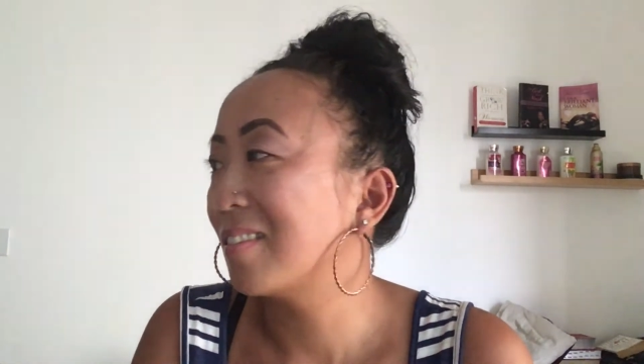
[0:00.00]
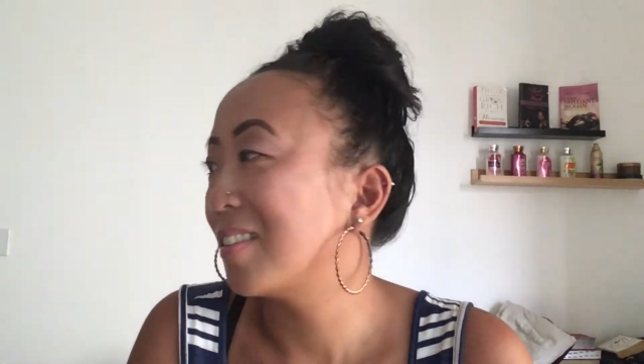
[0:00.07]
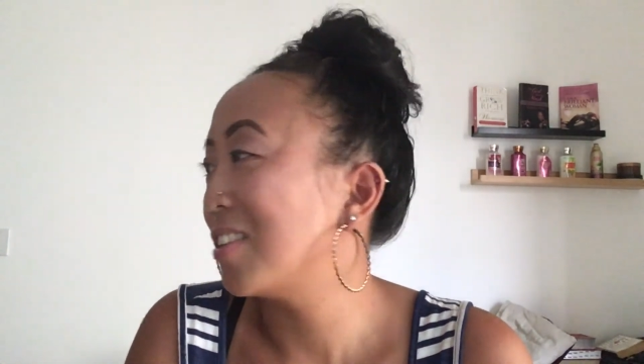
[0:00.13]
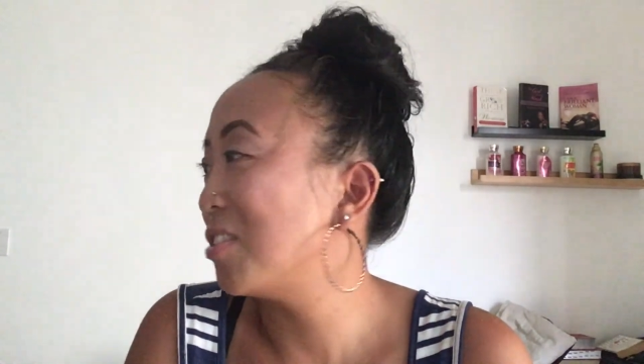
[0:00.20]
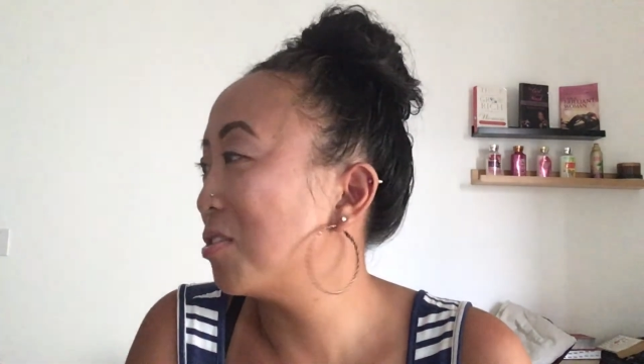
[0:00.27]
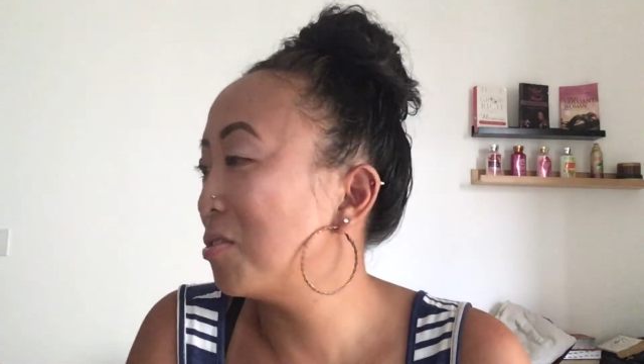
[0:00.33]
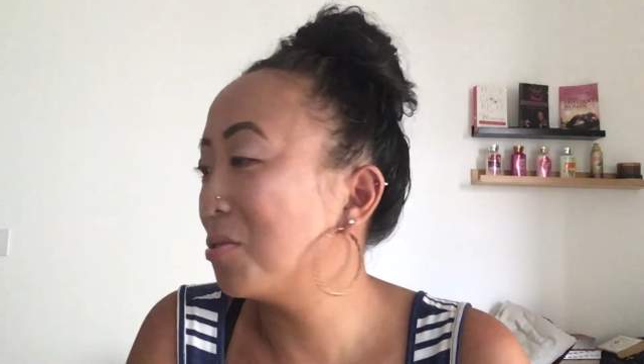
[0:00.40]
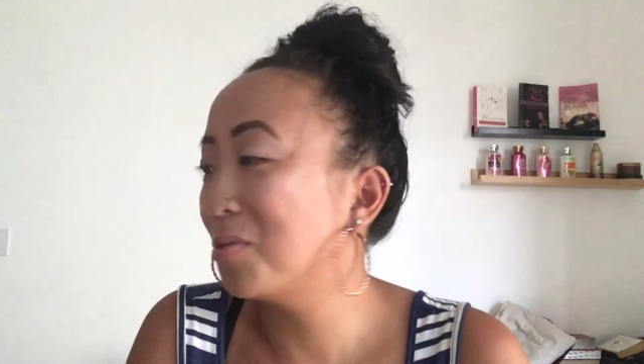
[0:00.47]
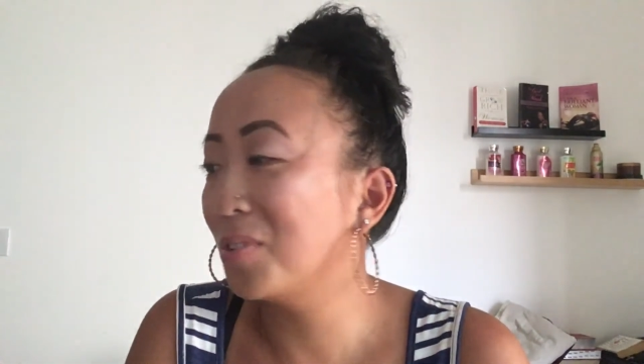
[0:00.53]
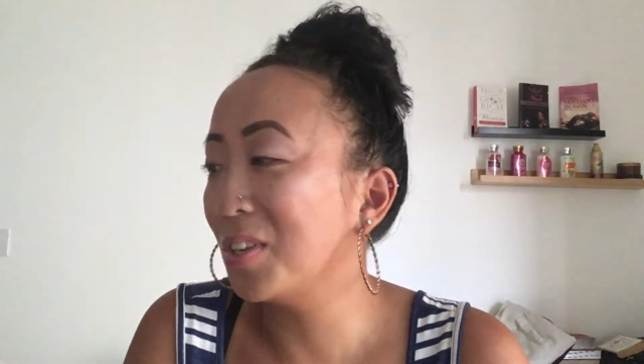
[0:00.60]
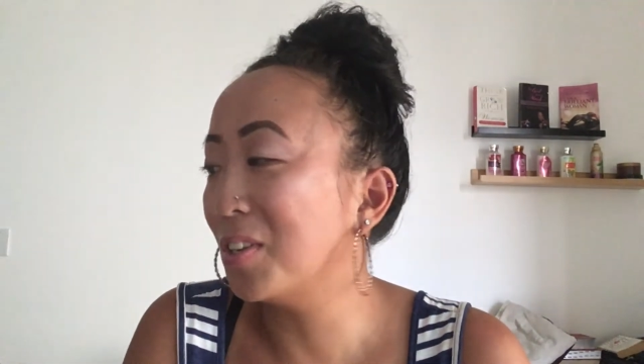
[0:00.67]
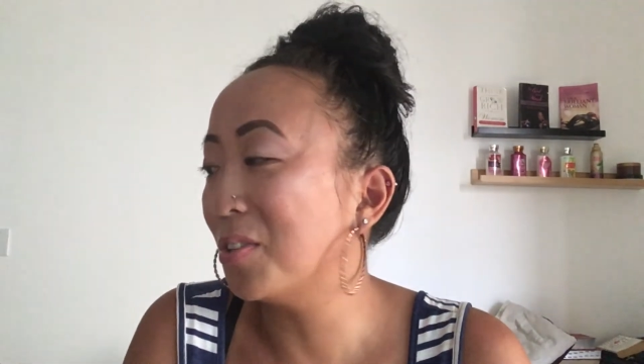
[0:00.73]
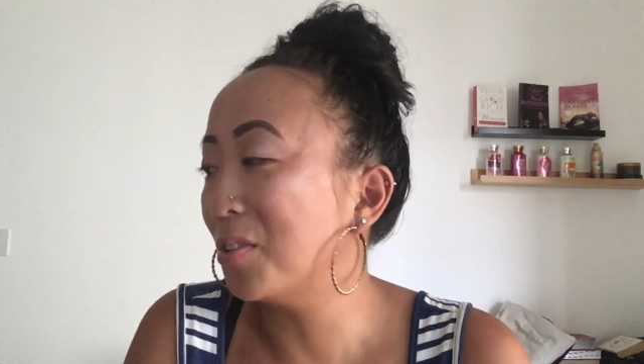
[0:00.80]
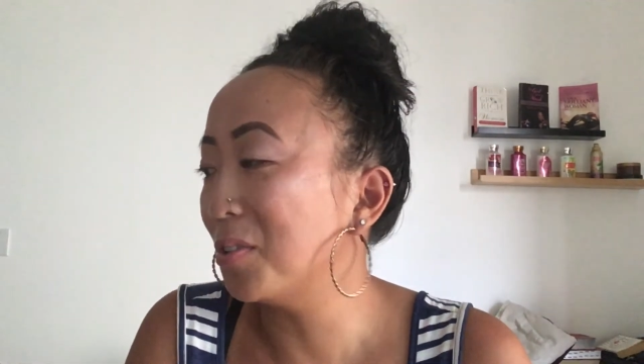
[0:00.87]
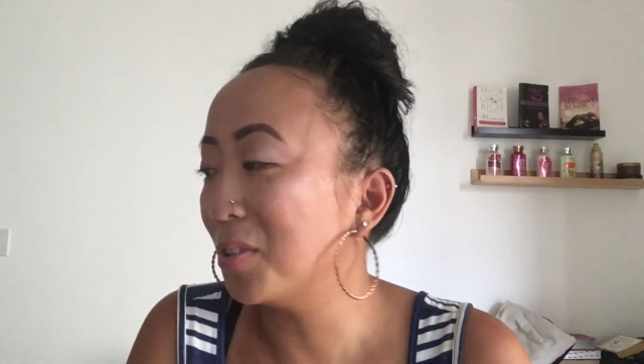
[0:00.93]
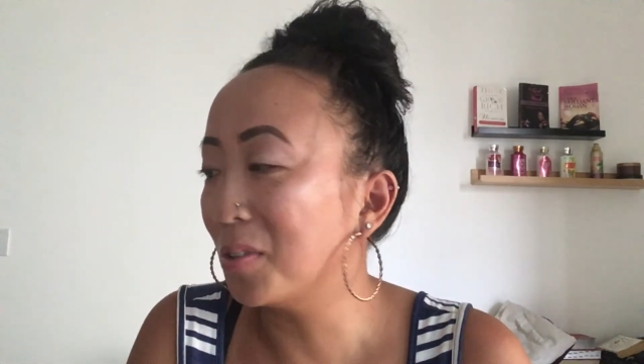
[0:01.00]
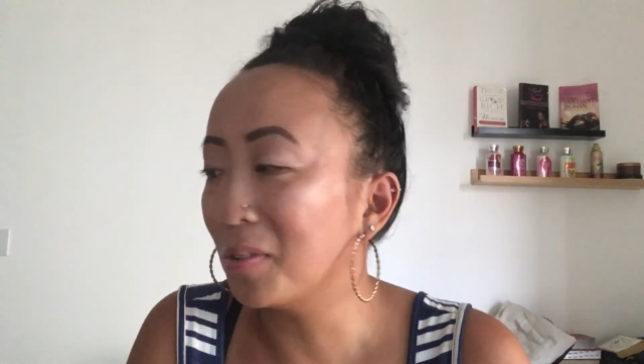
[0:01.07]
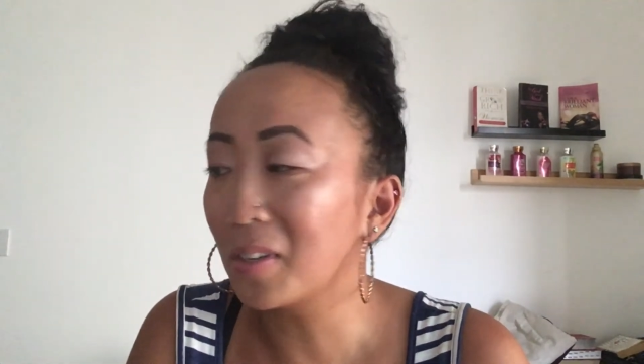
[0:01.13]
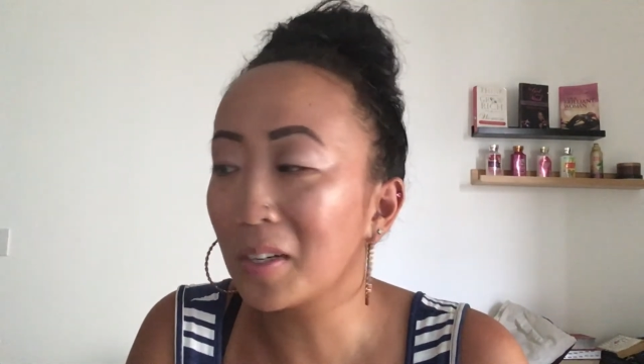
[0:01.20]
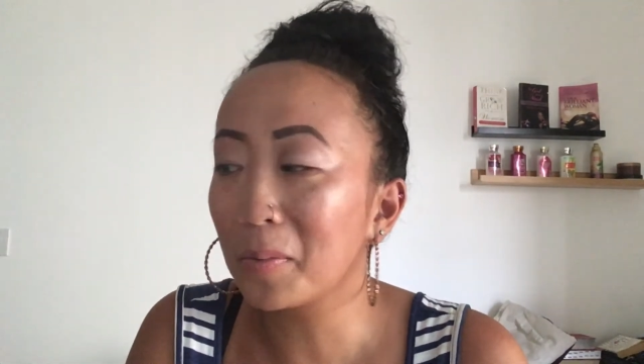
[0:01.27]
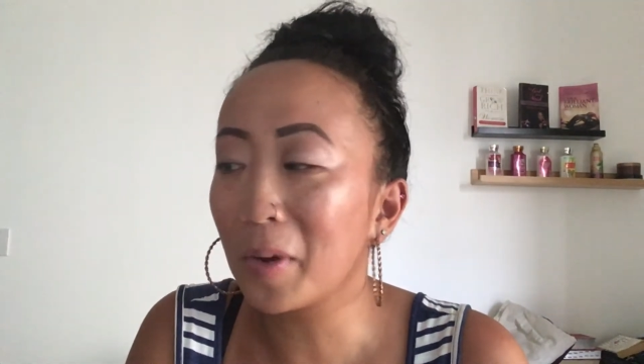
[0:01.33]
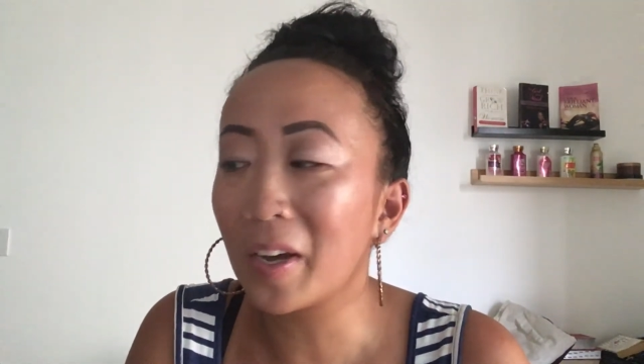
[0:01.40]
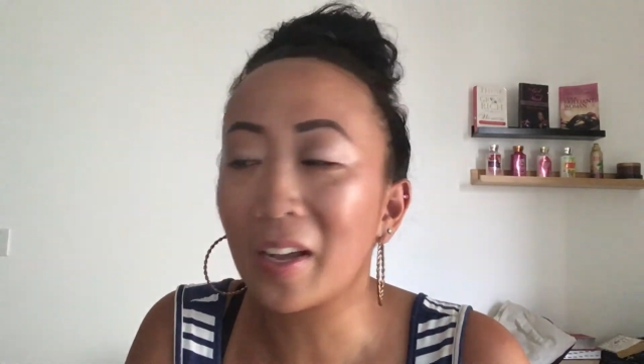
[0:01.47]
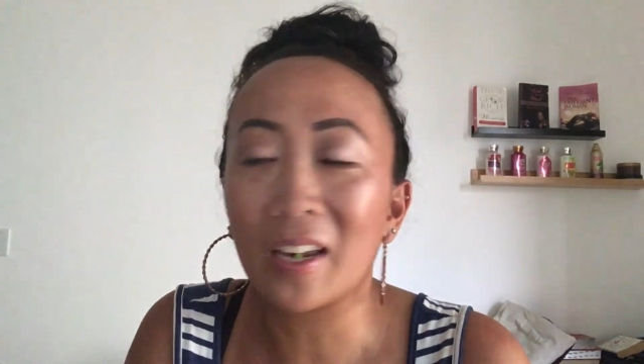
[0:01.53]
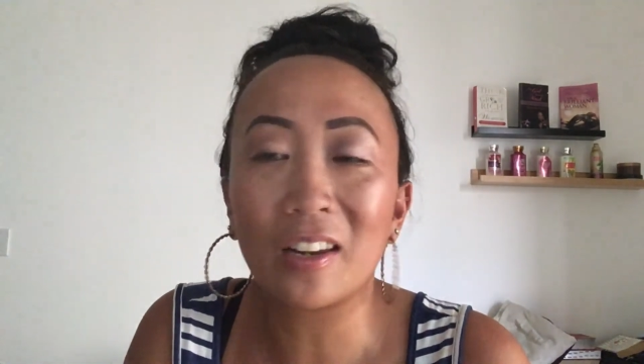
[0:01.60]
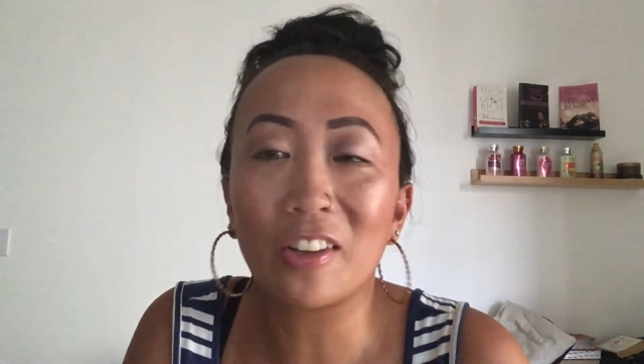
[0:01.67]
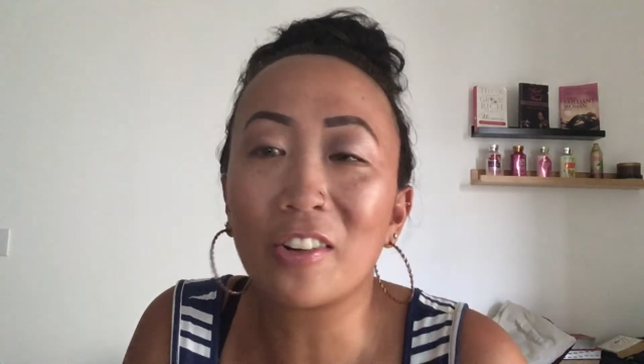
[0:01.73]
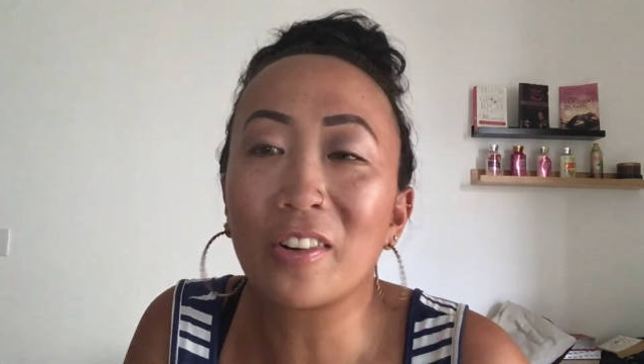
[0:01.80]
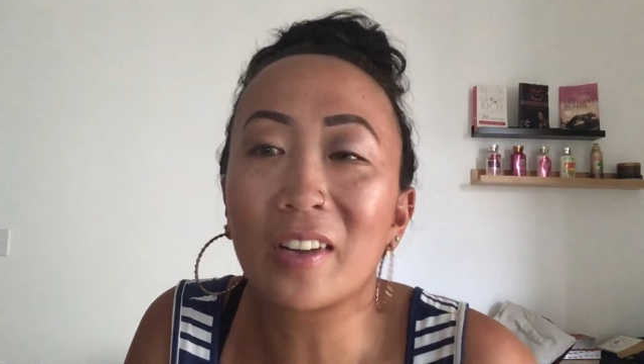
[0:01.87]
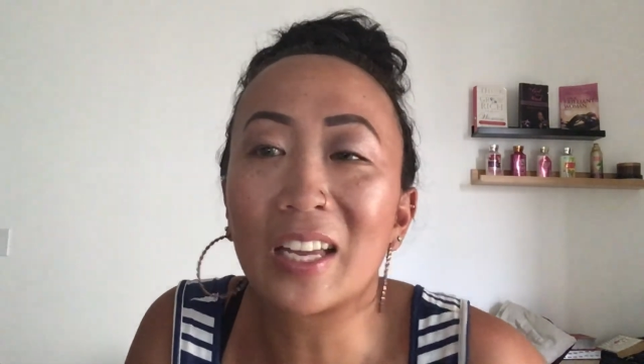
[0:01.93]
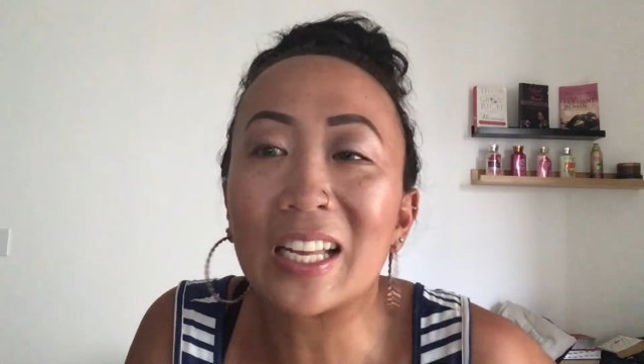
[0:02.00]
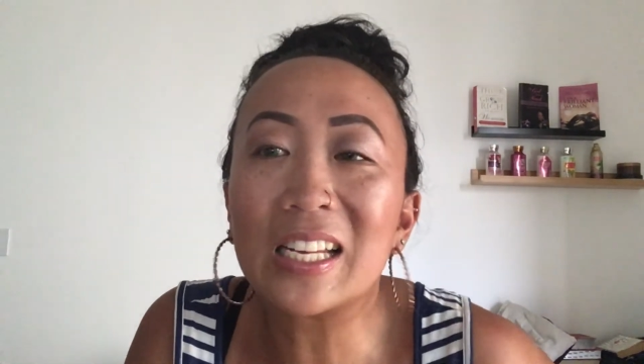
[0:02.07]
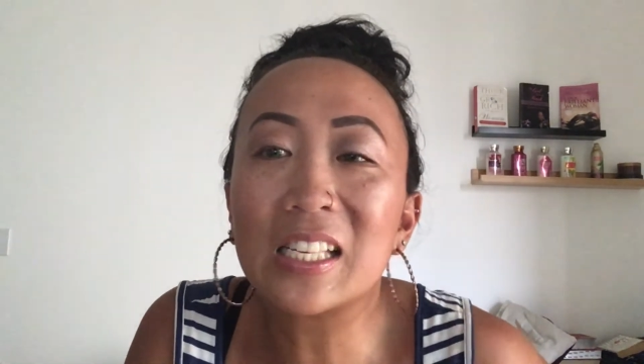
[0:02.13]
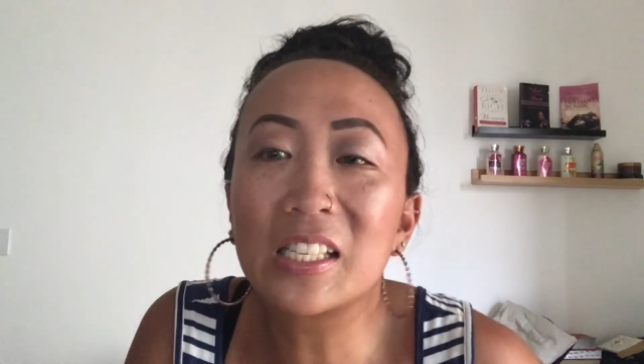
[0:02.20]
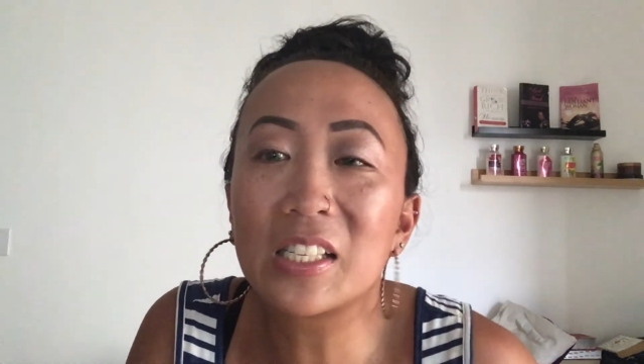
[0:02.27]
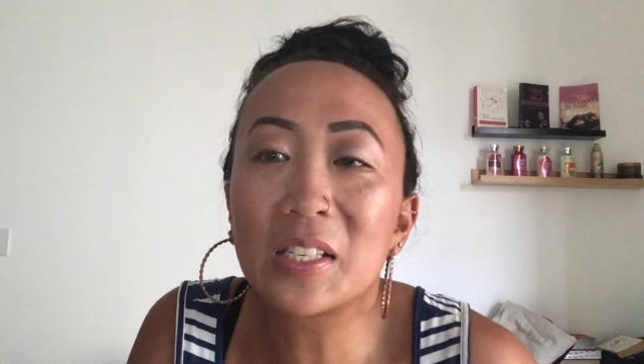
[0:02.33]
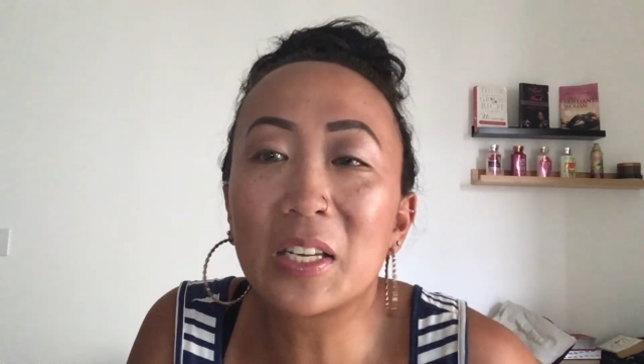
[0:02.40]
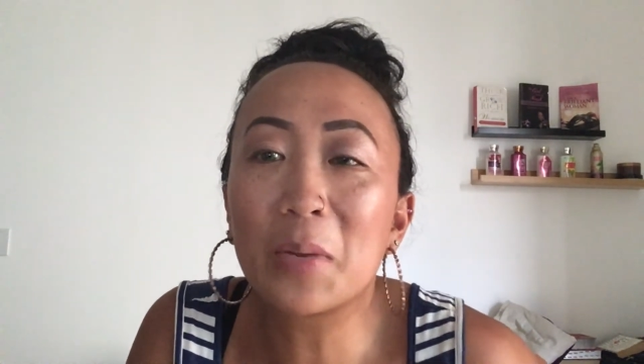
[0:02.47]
You worry about getting your kids to